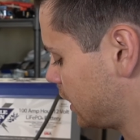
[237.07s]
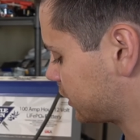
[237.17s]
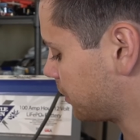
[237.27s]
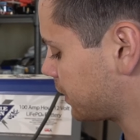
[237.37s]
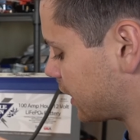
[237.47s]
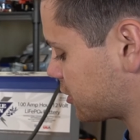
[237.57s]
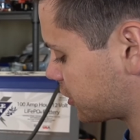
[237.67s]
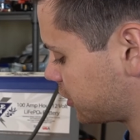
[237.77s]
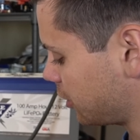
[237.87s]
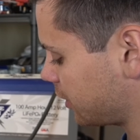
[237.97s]
Something I
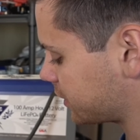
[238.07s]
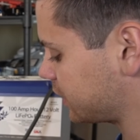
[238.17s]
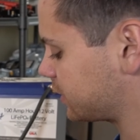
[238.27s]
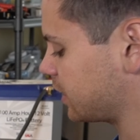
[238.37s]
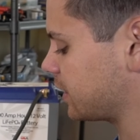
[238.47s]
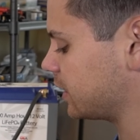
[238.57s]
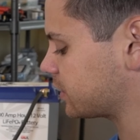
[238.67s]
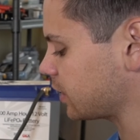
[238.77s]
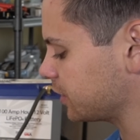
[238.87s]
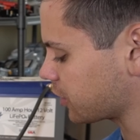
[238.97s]
just noticed is that these
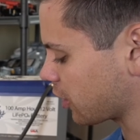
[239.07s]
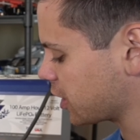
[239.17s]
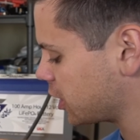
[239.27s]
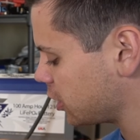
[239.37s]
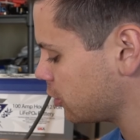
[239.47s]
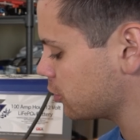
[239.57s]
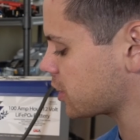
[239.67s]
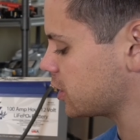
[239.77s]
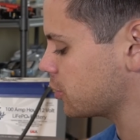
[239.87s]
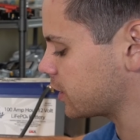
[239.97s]
studs are
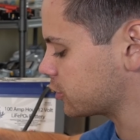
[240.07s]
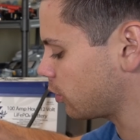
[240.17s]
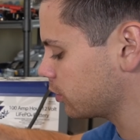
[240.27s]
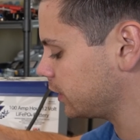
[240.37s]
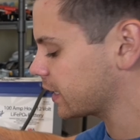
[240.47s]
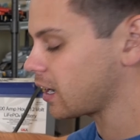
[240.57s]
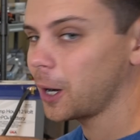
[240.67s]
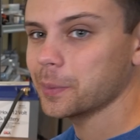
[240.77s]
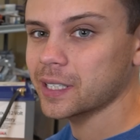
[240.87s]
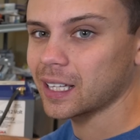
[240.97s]
huge and you can totally
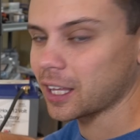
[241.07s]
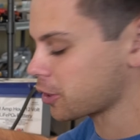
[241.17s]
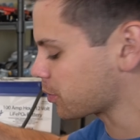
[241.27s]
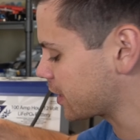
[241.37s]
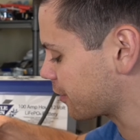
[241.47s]
accommodate like 3